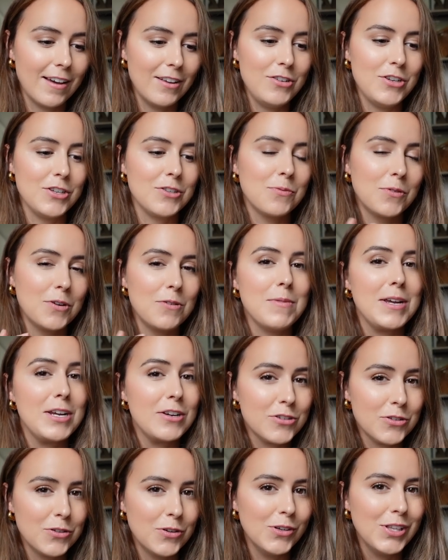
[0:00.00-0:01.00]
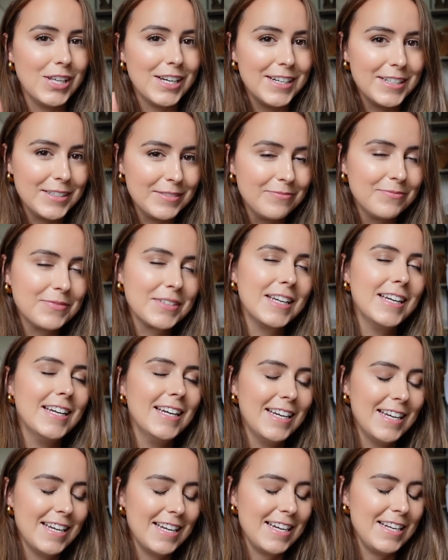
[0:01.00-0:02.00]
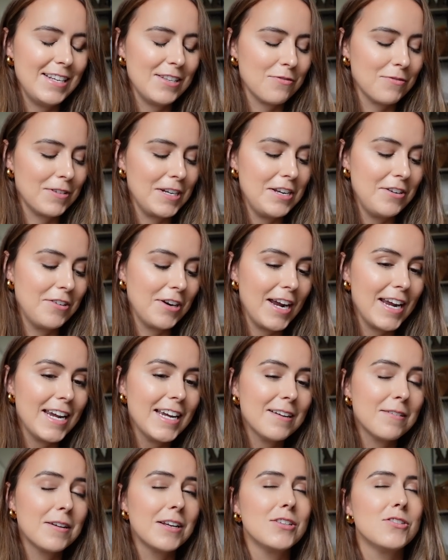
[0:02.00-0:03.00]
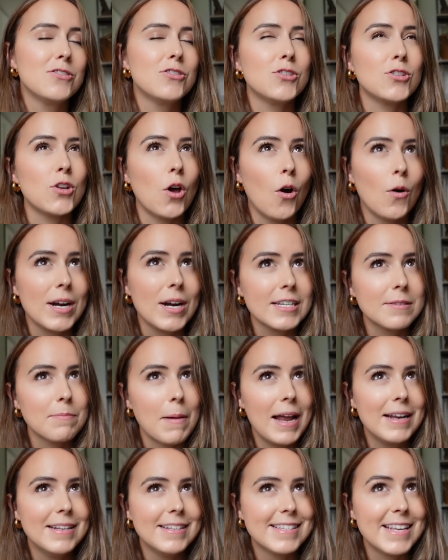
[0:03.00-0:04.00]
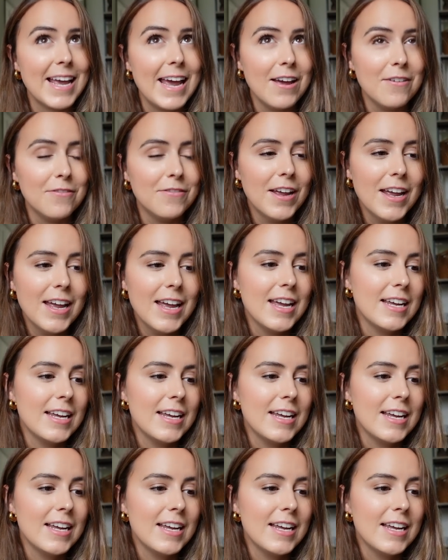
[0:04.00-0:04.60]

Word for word: I just want to make sure that it's really great. It's so expensive.